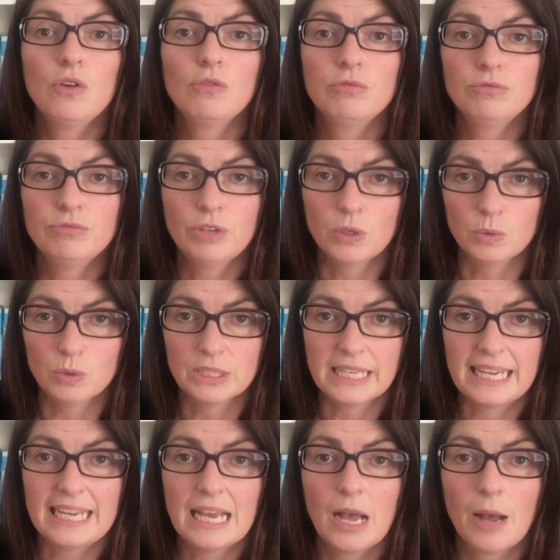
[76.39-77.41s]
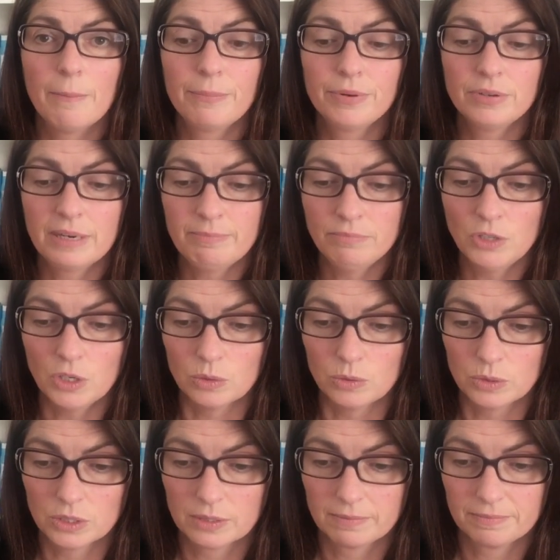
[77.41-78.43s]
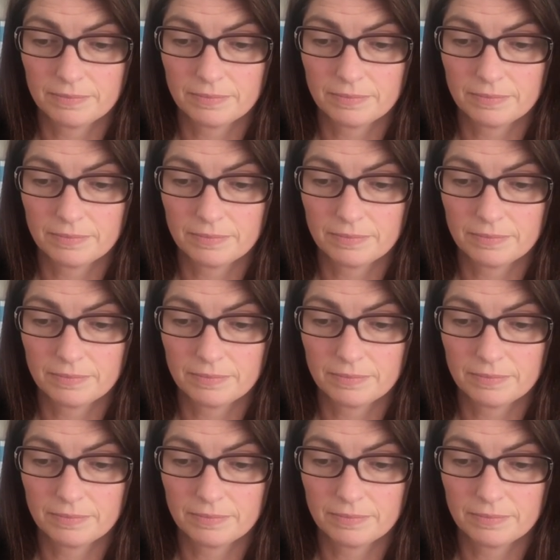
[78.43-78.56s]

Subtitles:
Rosie Primrose.